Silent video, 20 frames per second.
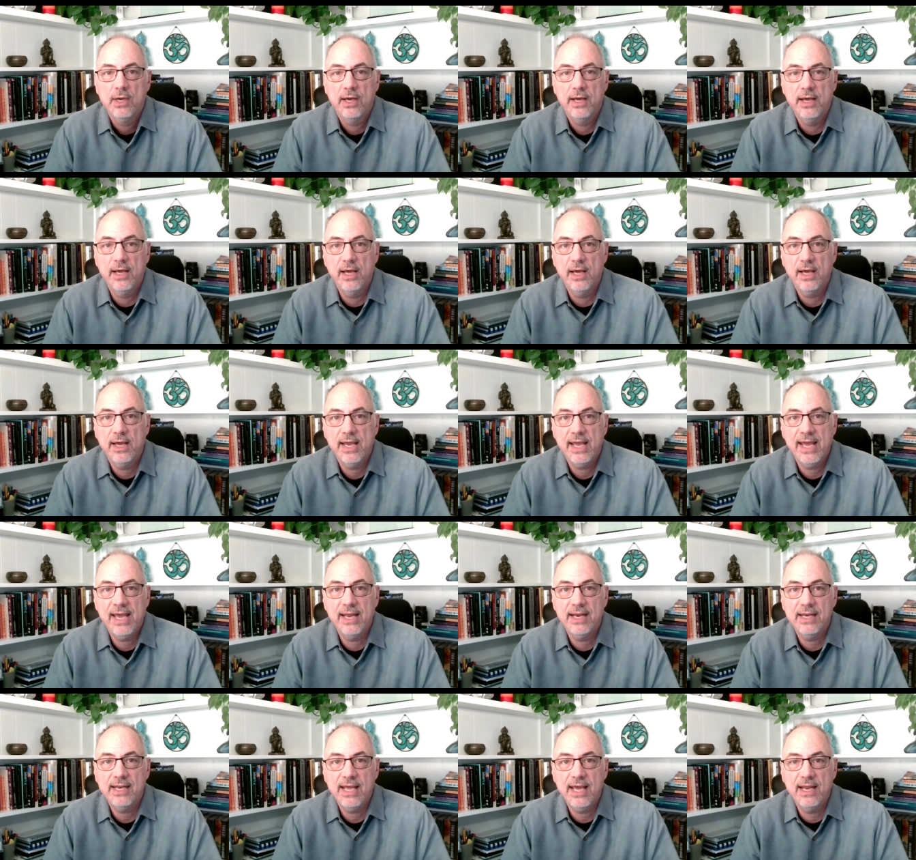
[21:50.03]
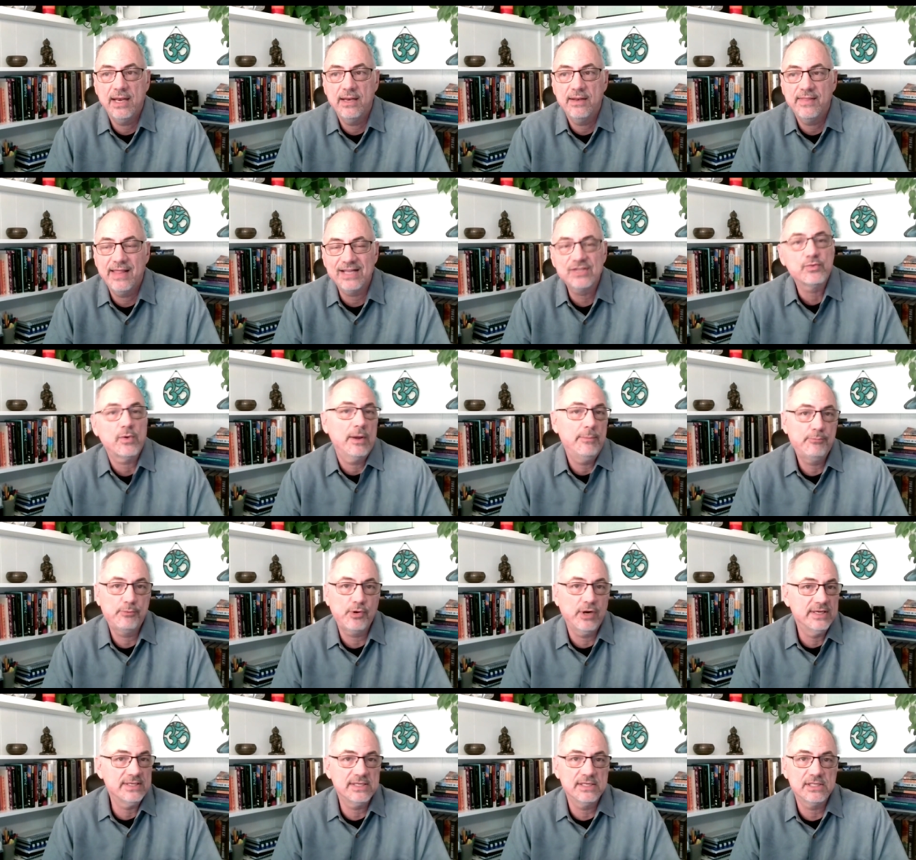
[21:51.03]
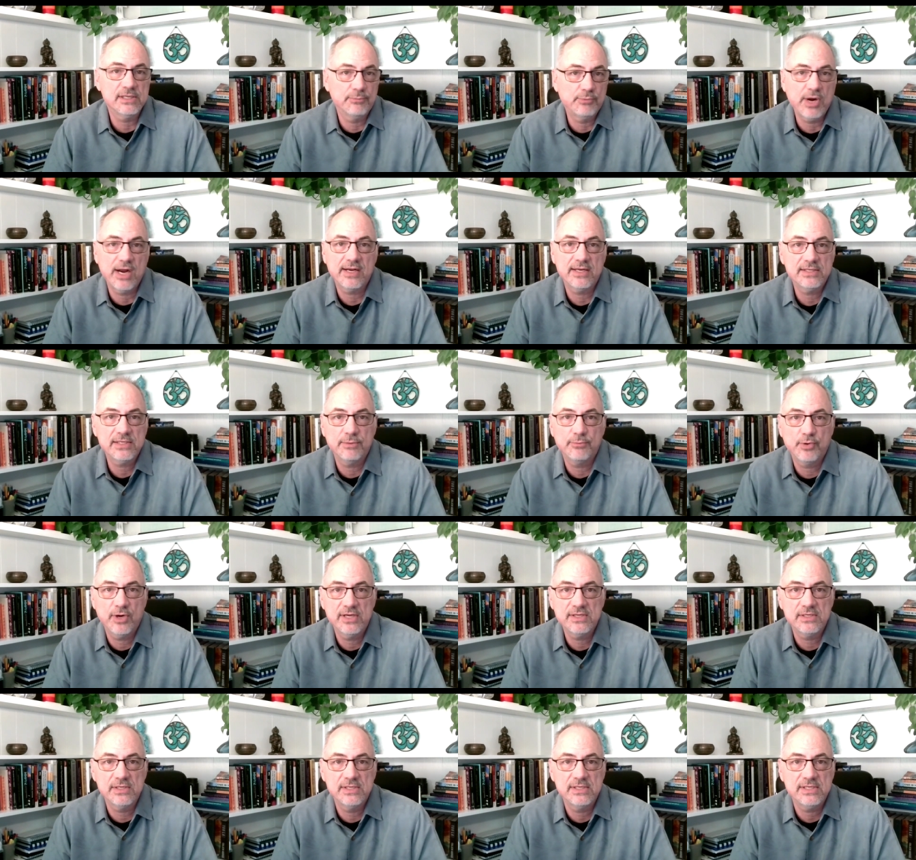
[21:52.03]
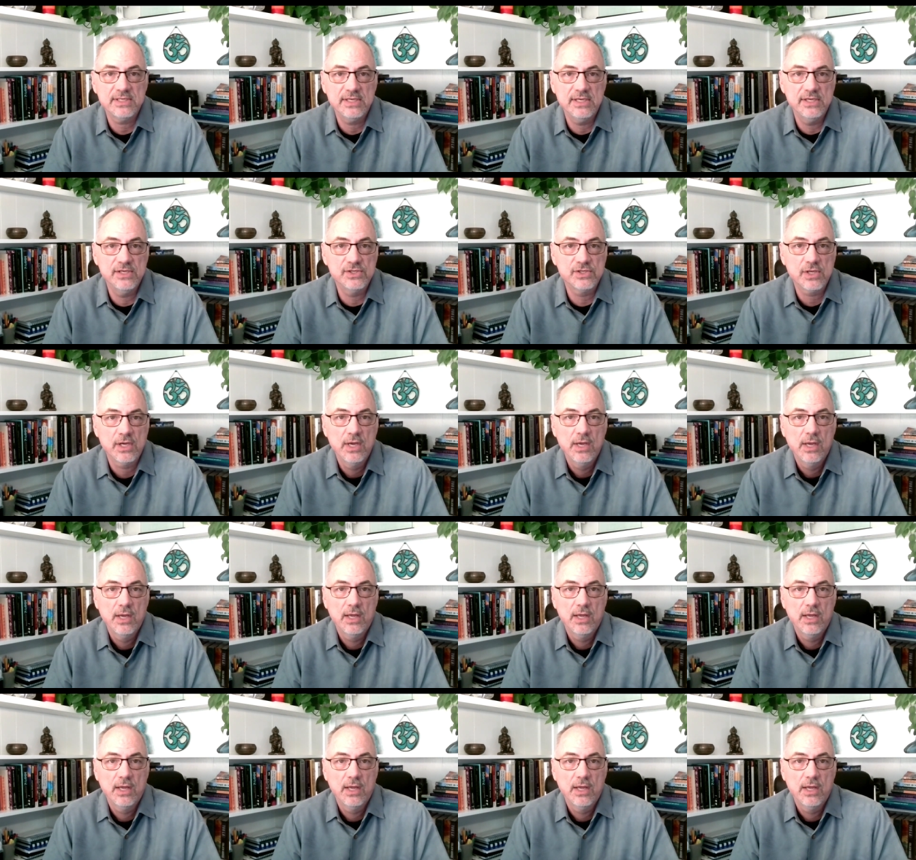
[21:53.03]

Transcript: uh, and and that's why presence and practicing presence is